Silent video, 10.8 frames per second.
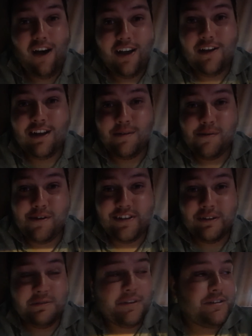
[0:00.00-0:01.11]
I can't get my
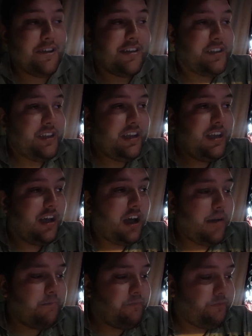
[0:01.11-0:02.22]
words out, I'm so tired.
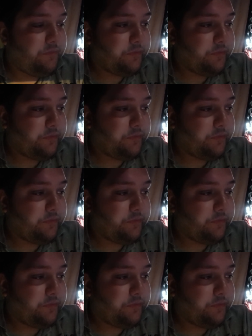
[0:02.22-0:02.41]
Um,